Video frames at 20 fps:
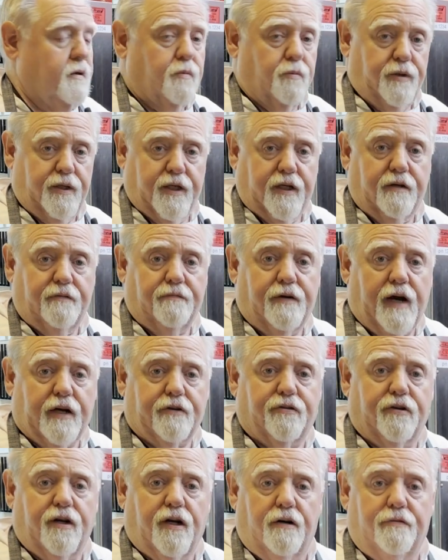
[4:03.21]
With a
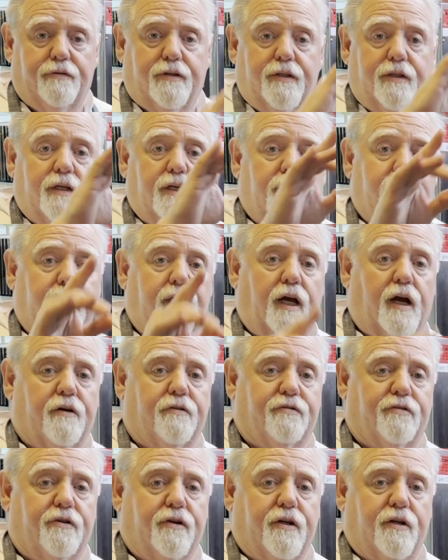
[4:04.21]
convection oven, the air
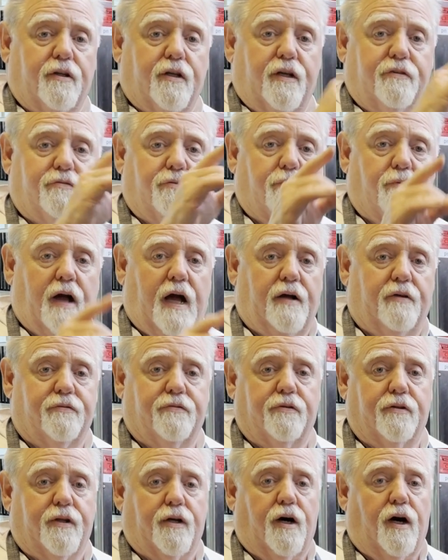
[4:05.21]
circulates around,
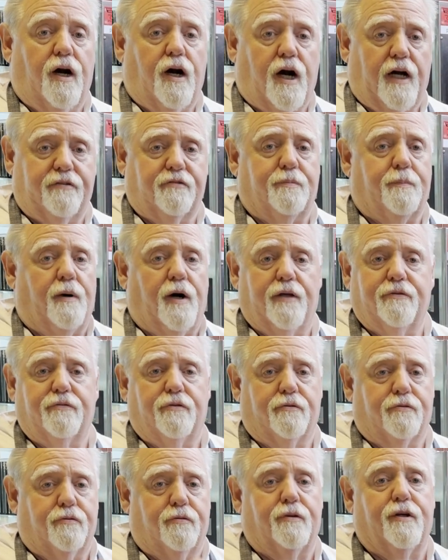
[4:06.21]
so the hot spots
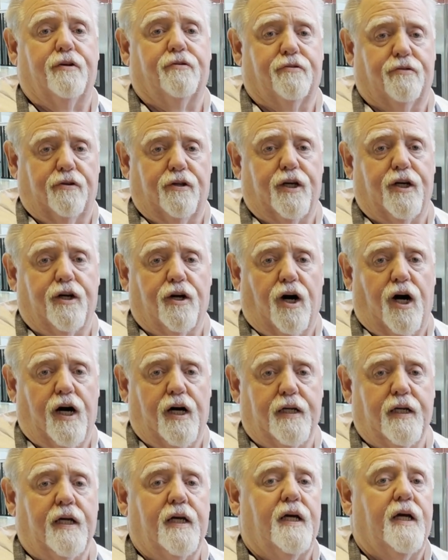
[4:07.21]
are traditionally
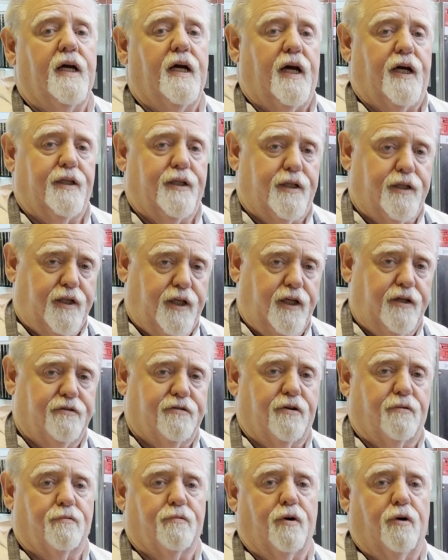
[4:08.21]
gone, and the need
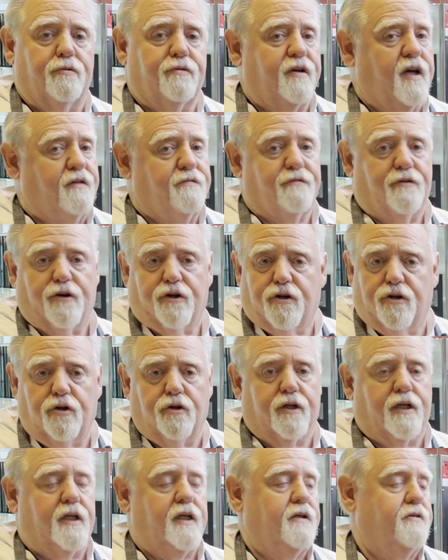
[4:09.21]
to rotate for
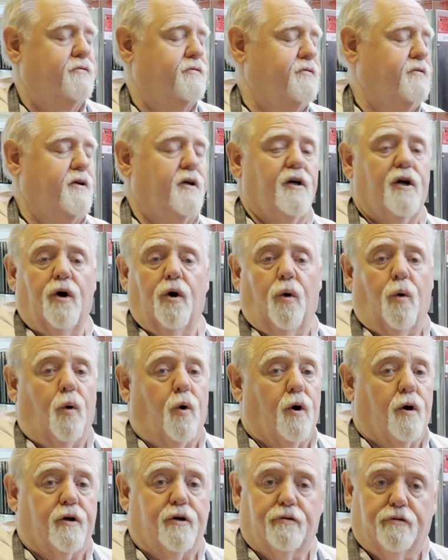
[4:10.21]
cookies
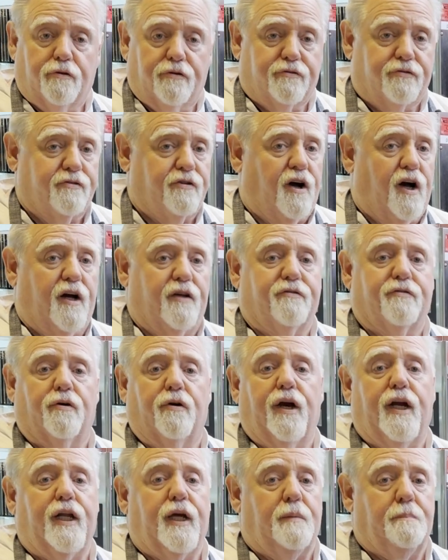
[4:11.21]
or croissants
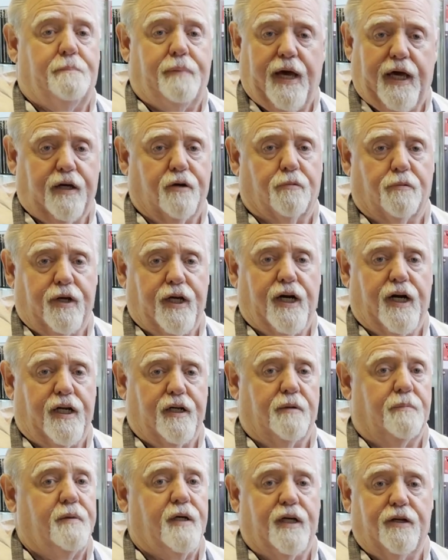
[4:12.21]
or any bakery
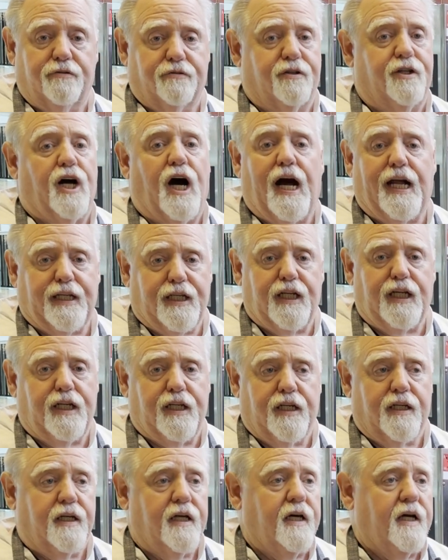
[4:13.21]
item is not
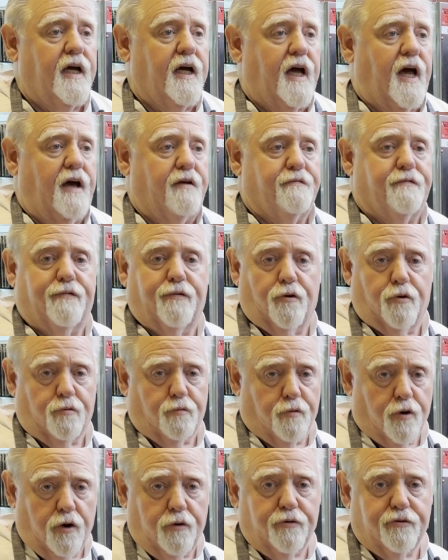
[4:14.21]
needed. And for
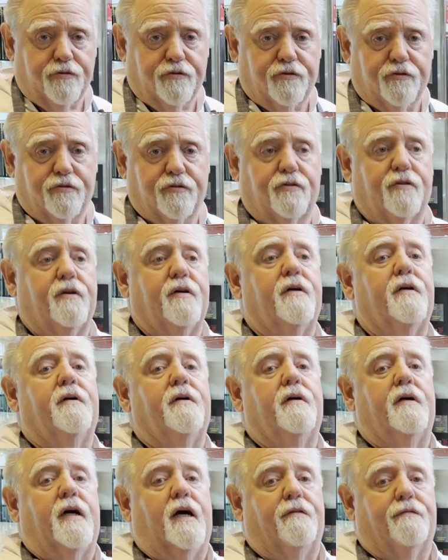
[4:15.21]
roasts
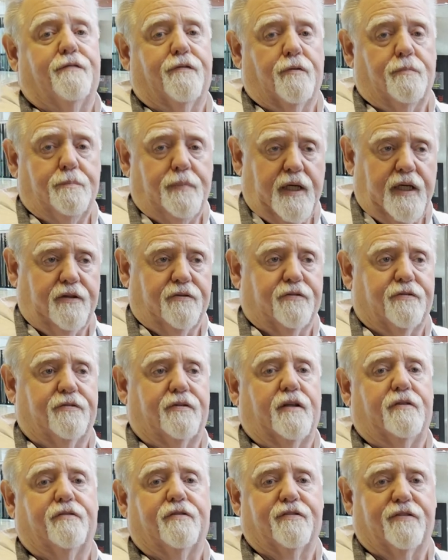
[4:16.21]
and for meats
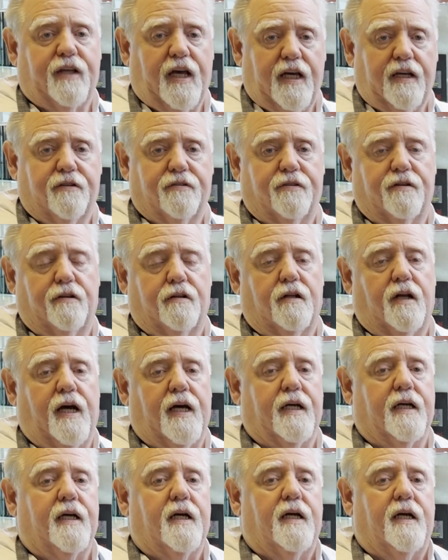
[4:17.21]
and steaks and the
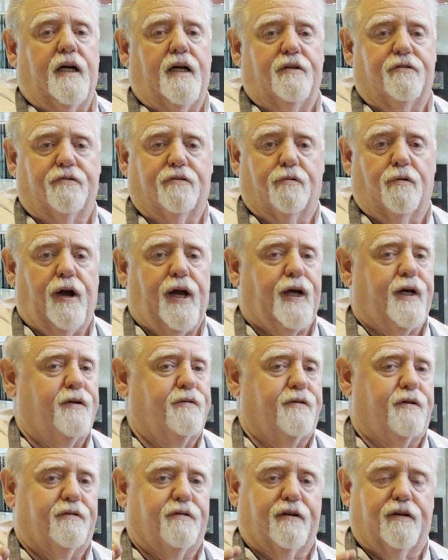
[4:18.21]
like, it's great
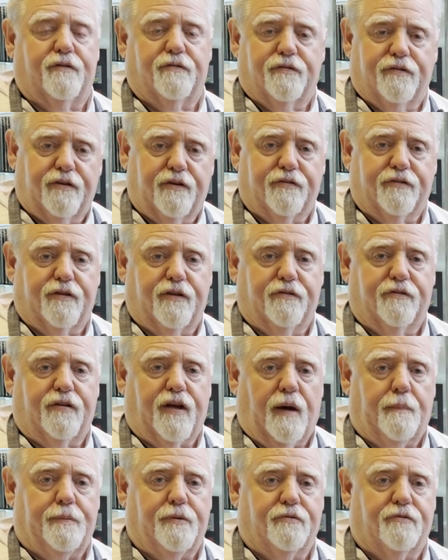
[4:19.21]
because it's consistent
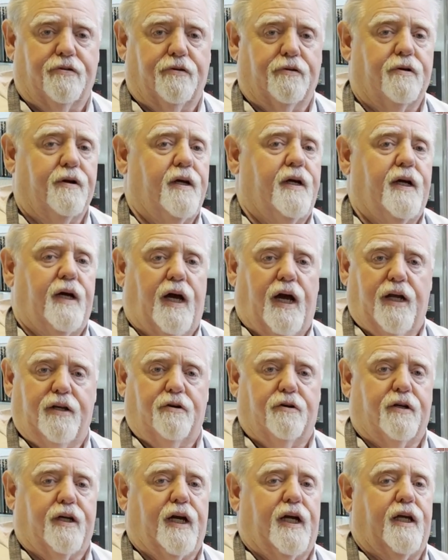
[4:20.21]
temperature and
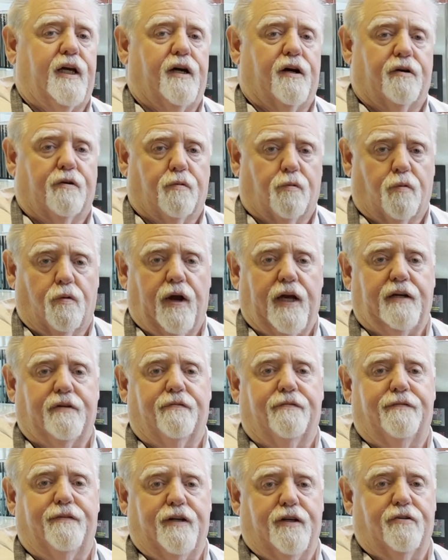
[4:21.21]
you're getting a great
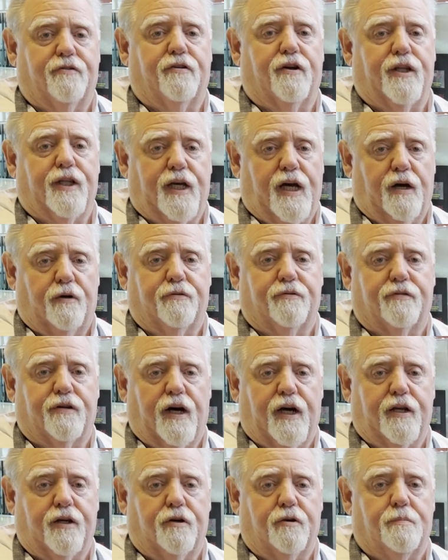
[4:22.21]
finish on the
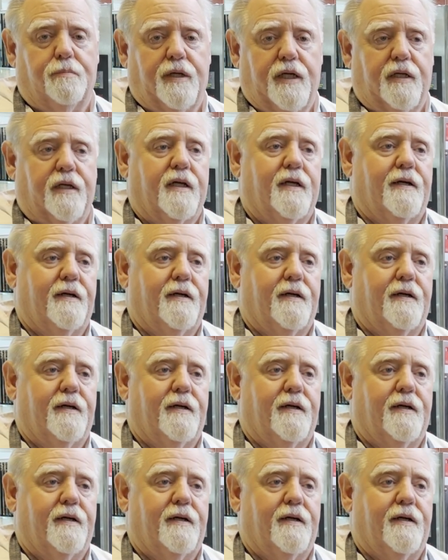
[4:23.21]
outside of your meat.